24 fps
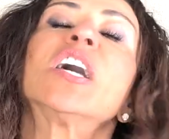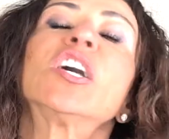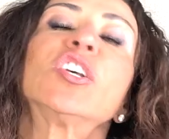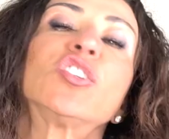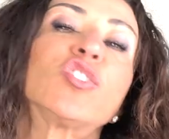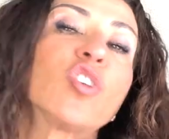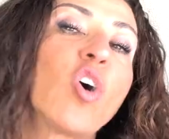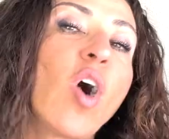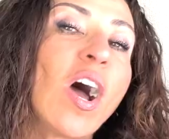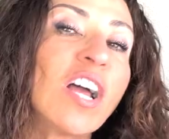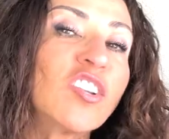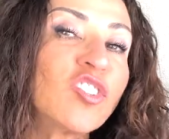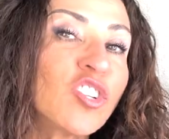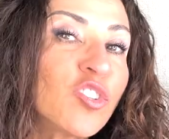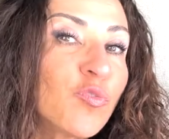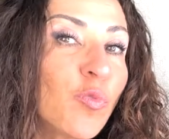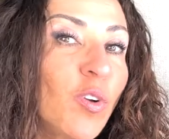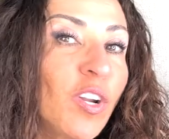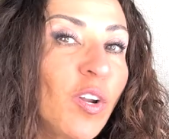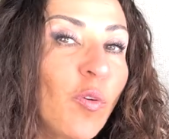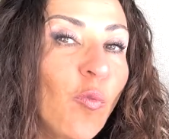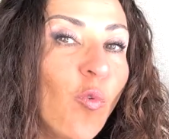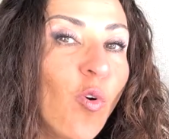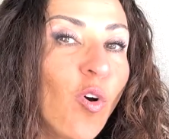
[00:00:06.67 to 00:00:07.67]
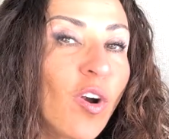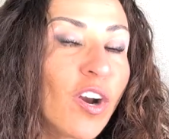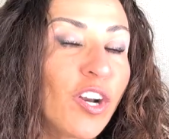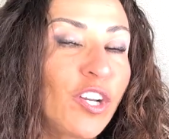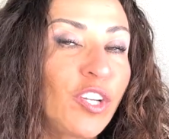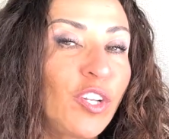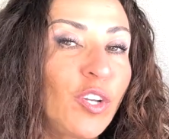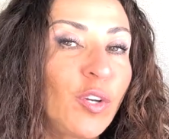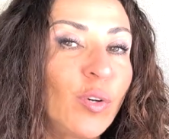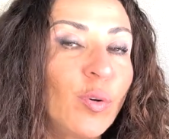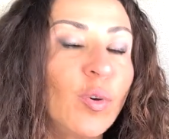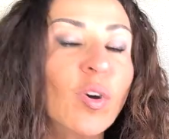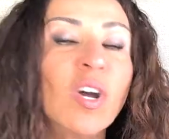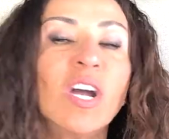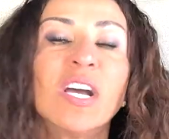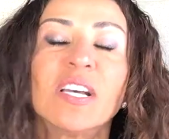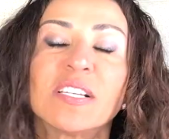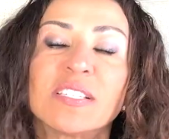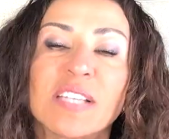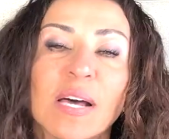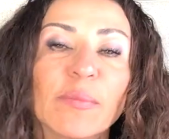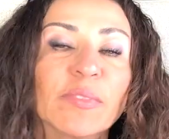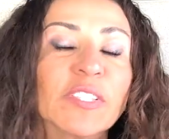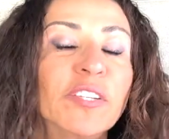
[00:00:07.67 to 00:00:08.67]
So I just want to warn you,
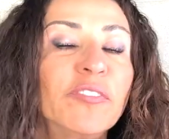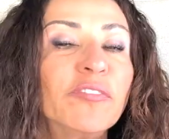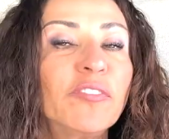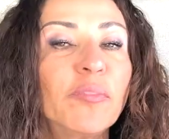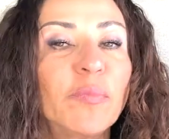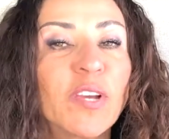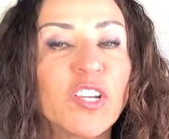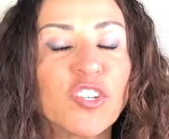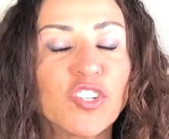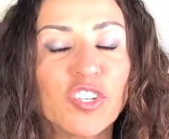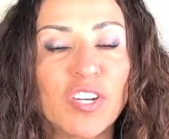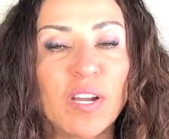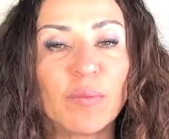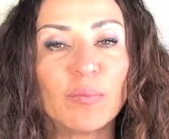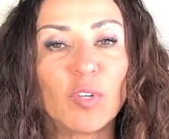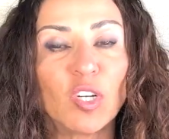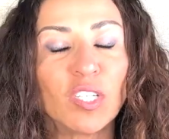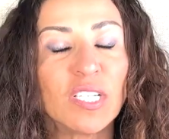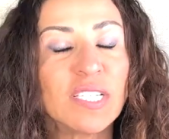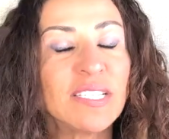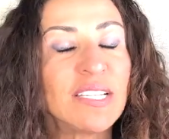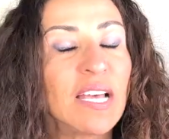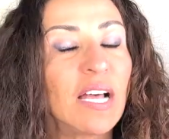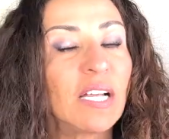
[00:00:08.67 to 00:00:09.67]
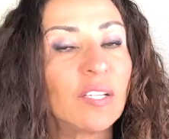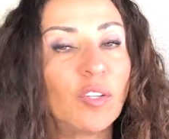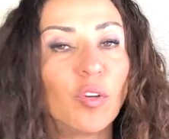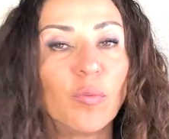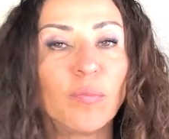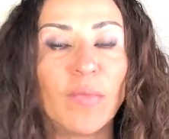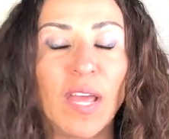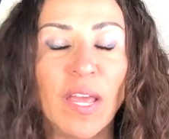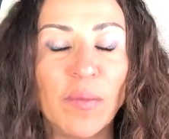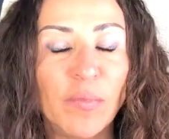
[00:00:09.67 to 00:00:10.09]
some of the information I'm going to tell you may